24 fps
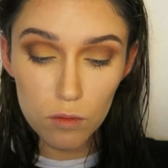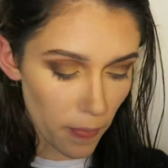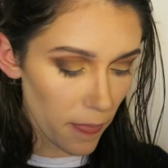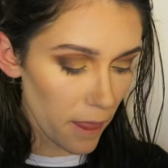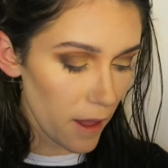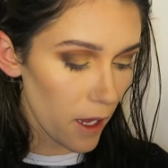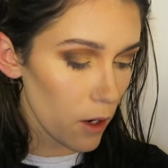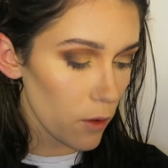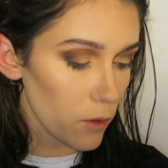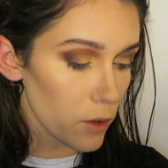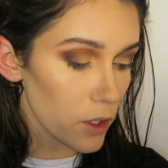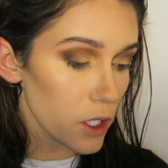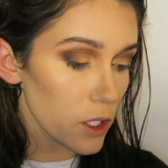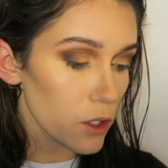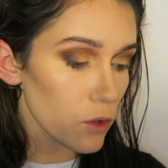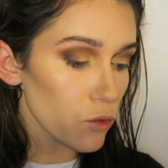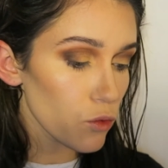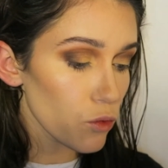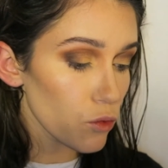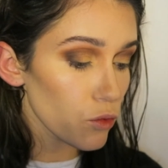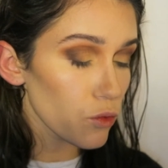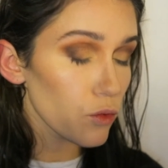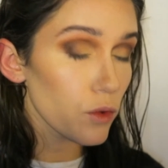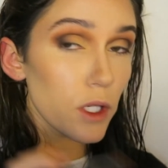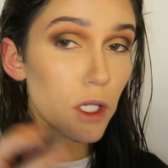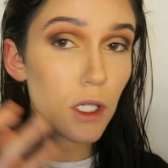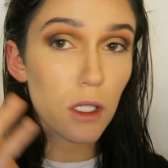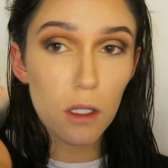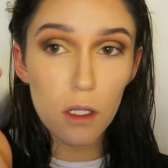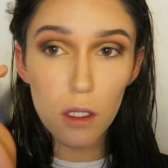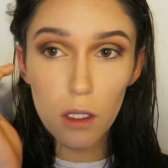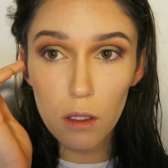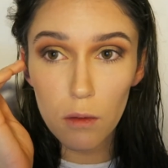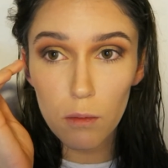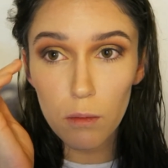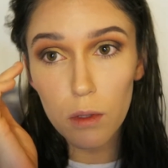Now we're going to
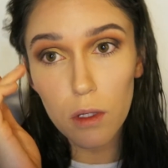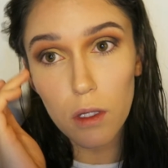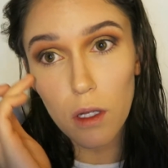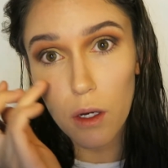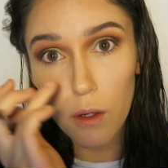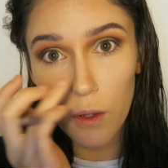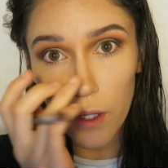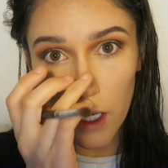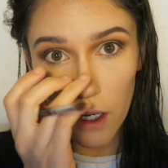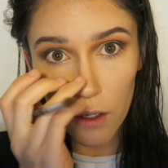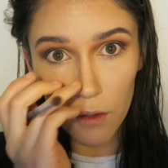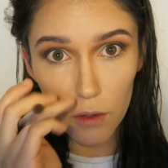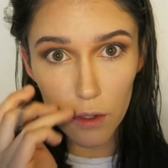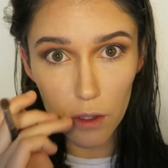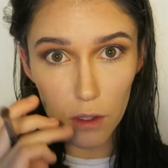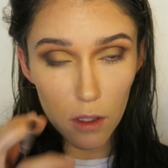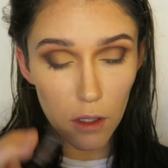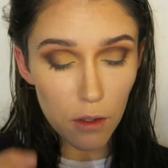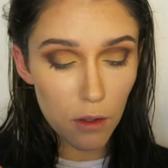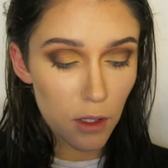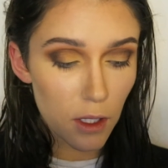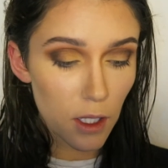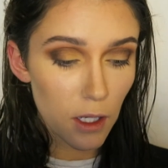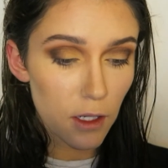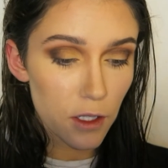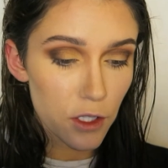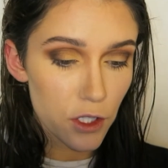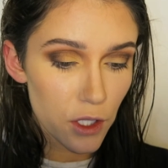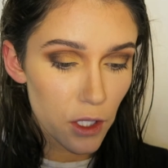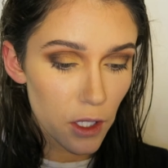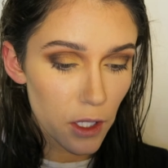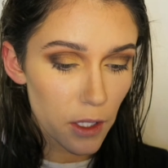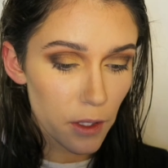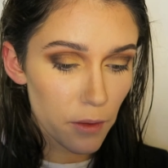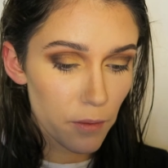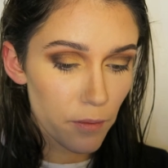really blow out the lower lash
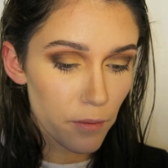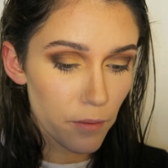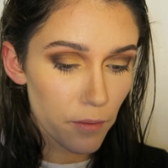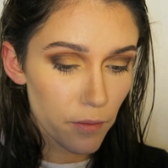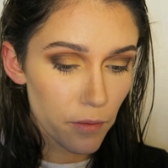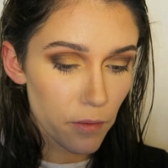line.